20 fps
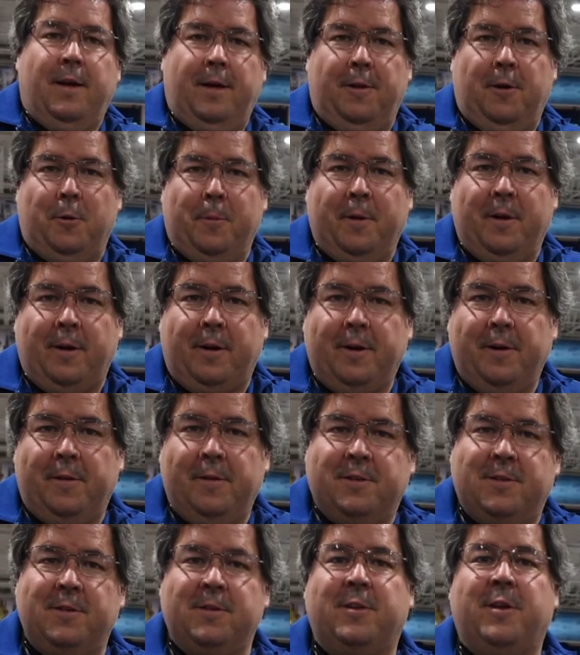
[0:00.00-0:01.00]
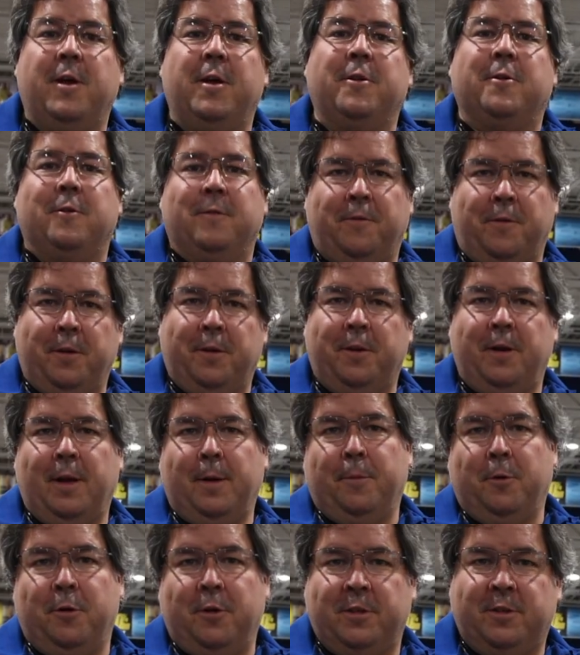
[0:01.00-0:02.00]
Hello America, this is Keith, your friendly
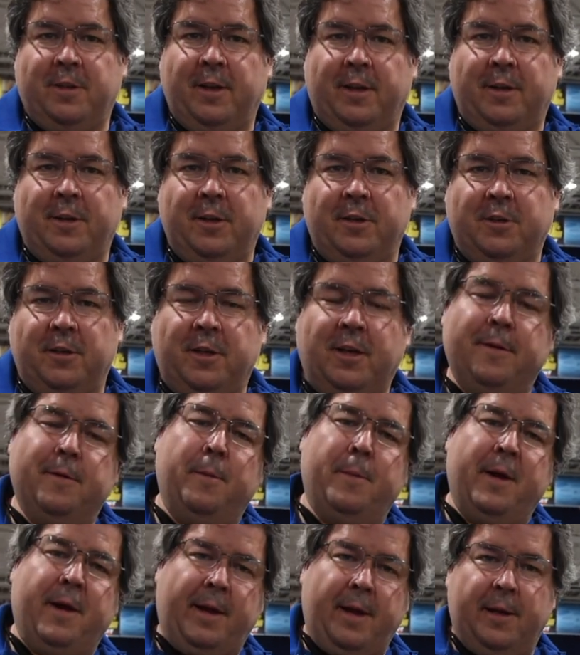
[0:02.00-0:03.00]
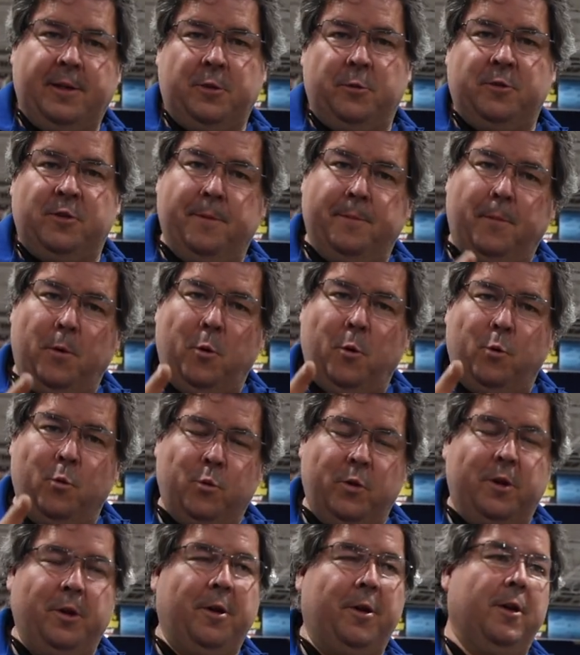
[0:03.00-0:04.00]
neighborhood technician, coming back at you with some more
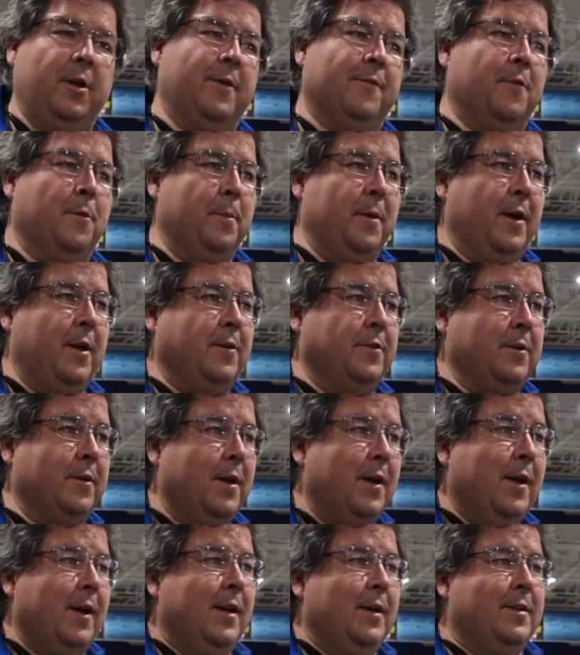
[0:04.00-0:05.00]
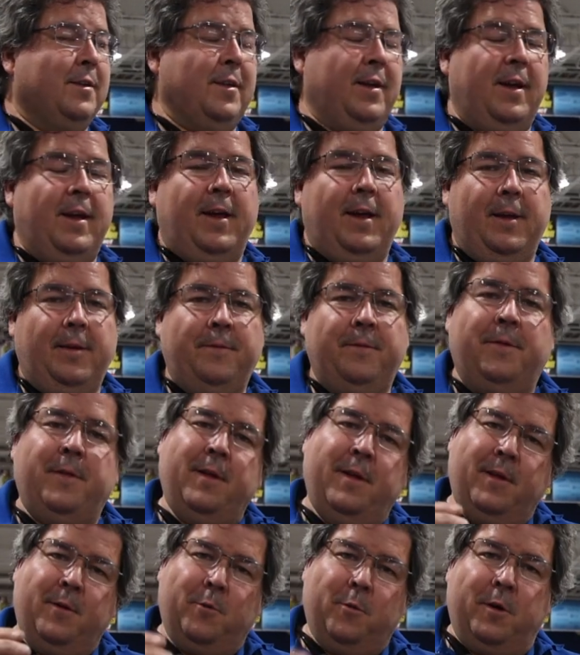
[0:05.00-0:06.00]
really good information. Today,
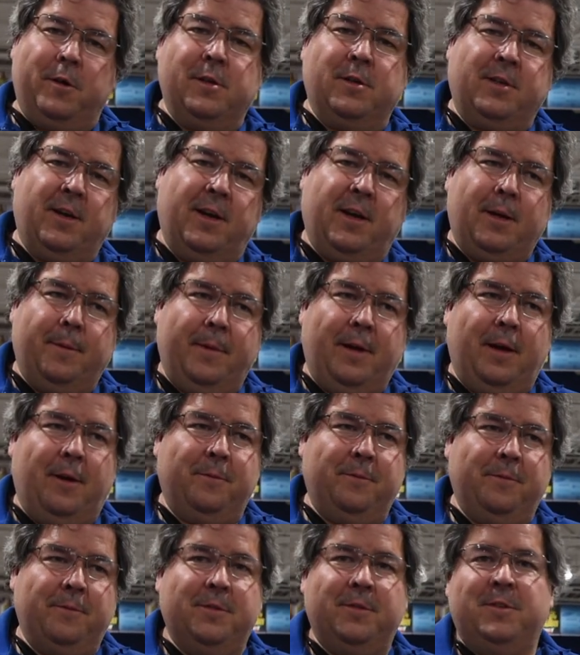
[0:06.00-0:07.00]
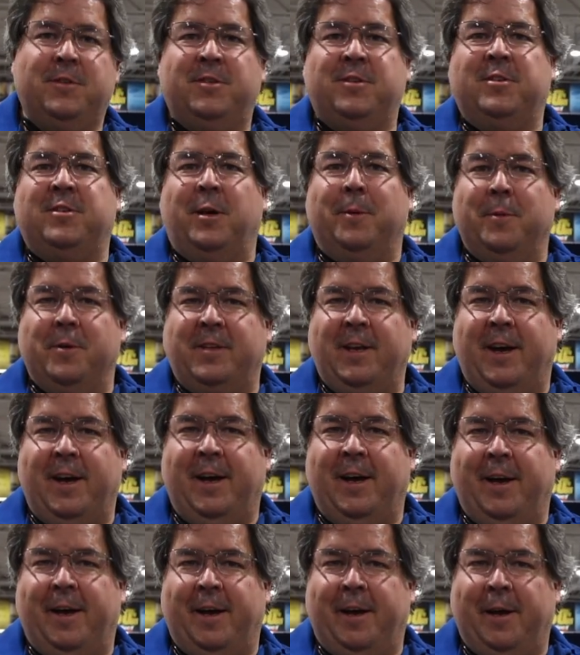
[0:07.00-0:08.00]
we're going to talk about
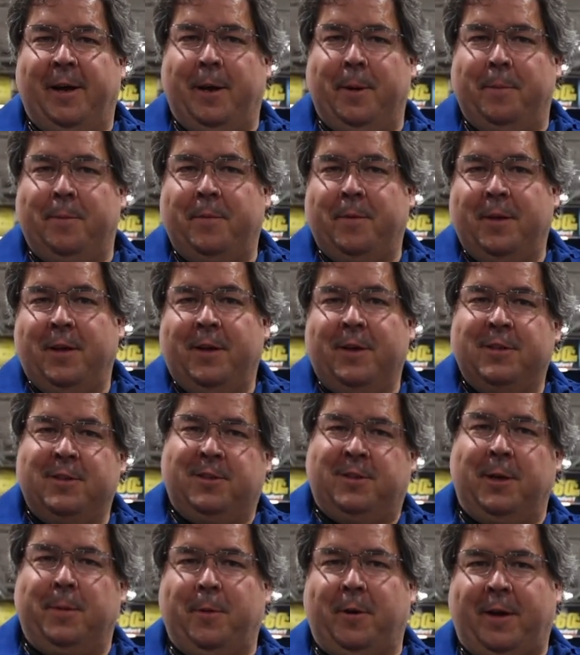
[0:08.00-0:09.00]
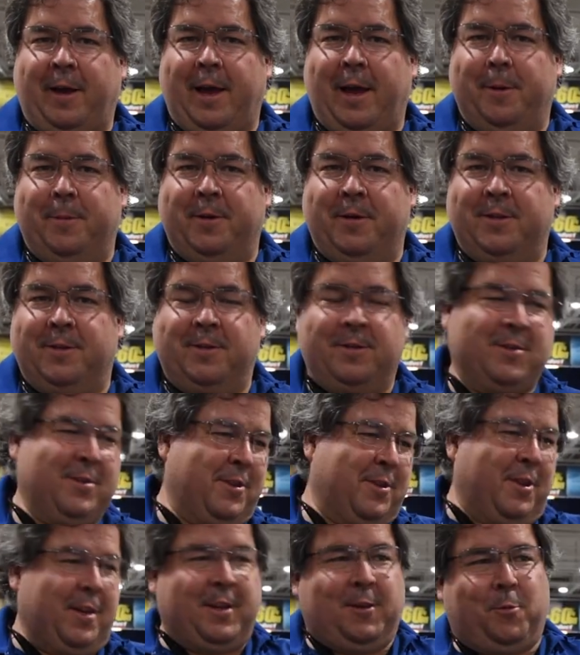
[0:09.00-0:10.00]
summertime, summer cabins,
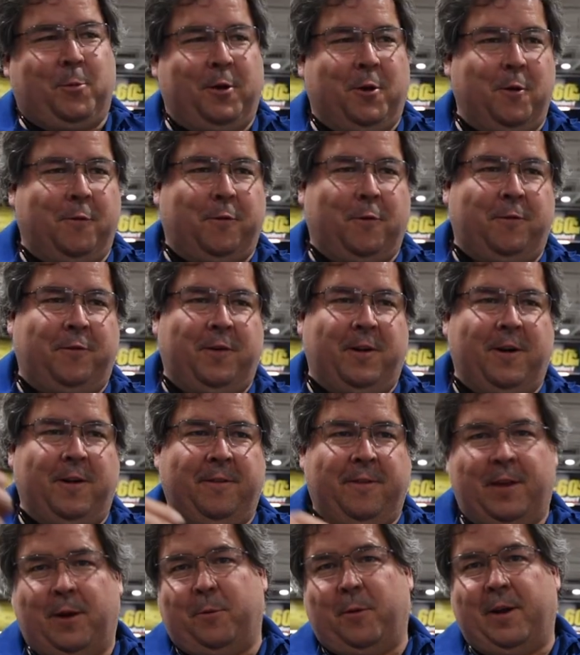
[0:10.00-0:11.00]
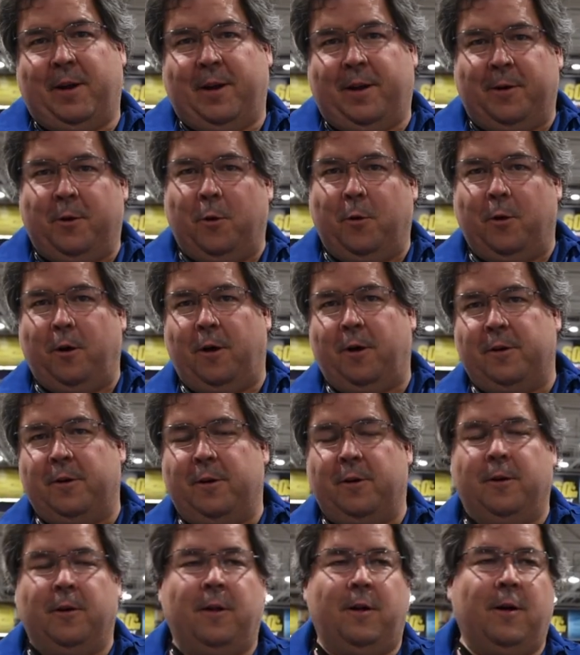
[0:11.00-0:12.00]
things we do for fun that we ignore all
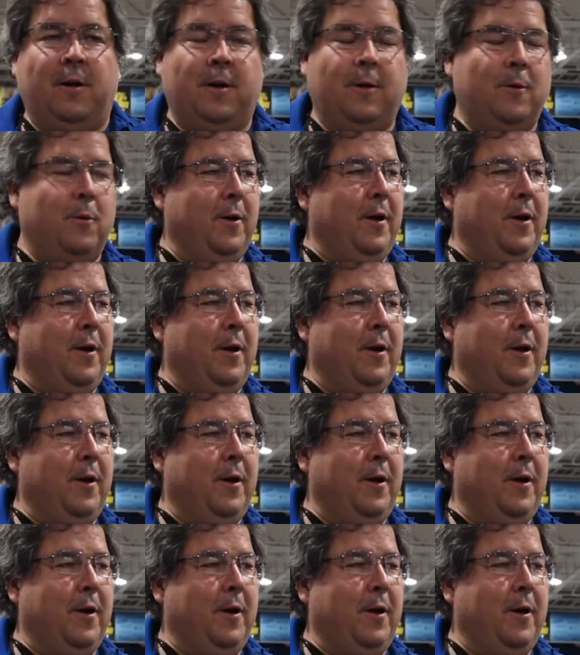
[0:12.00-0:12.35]
year long.